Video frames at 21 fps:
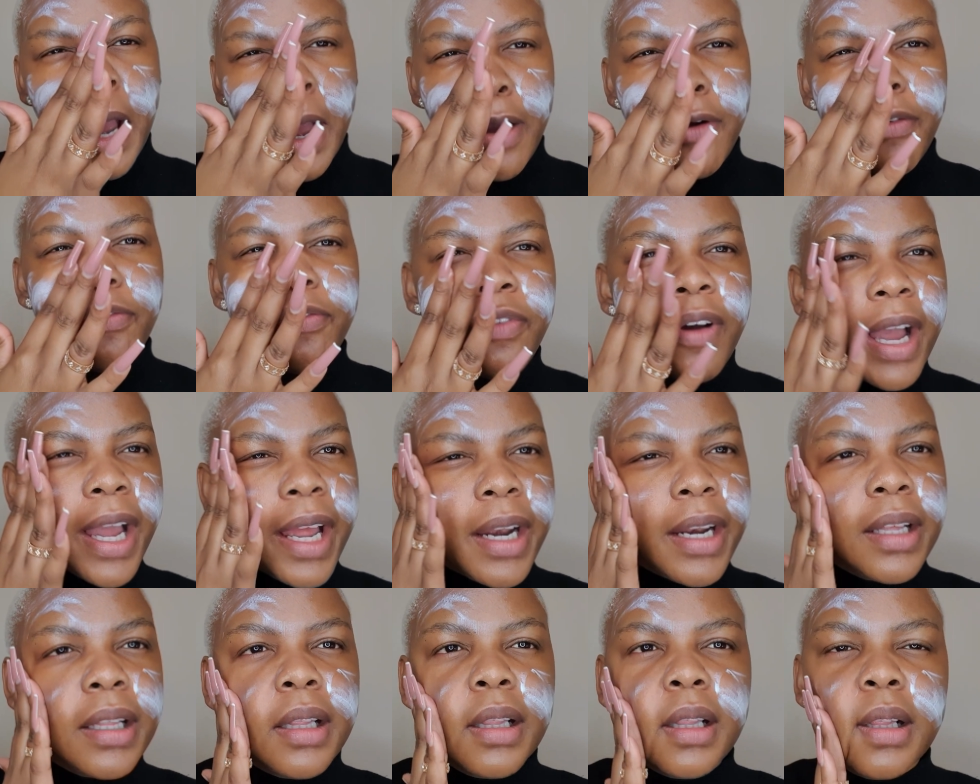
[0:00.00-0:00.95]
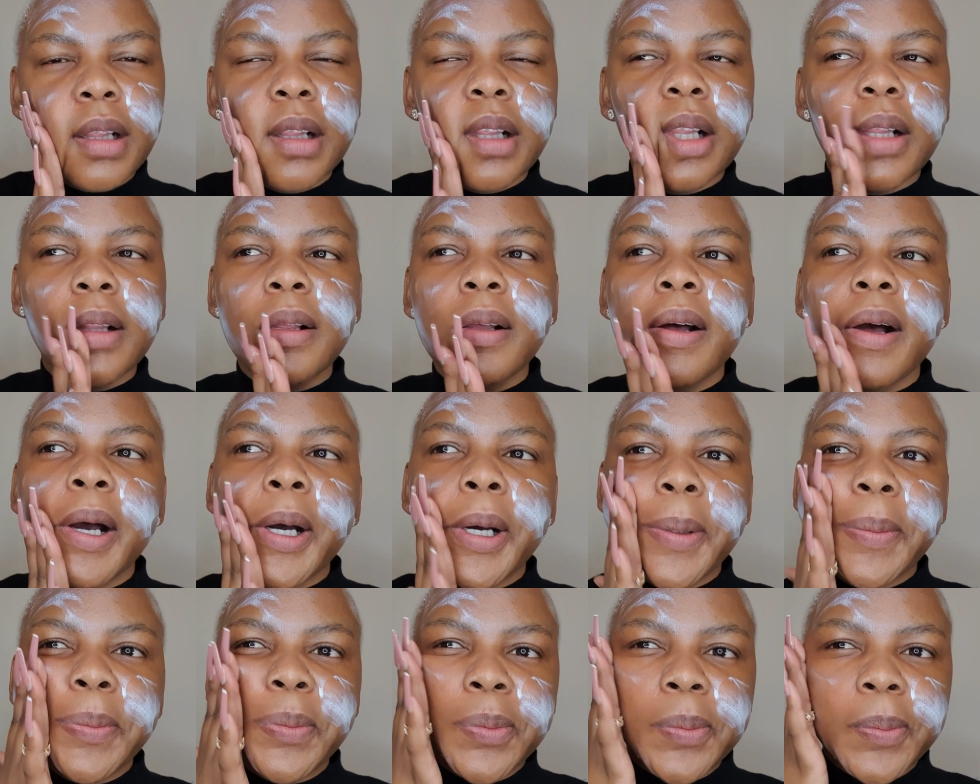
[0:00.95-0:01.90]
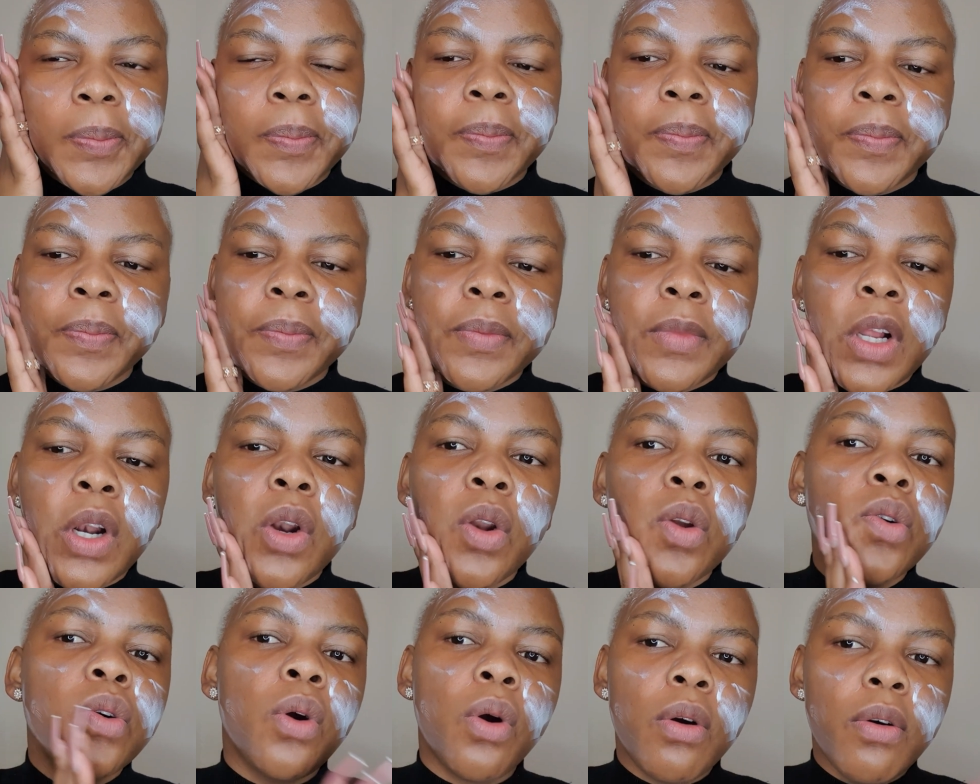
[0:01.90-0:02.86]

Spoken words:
a final look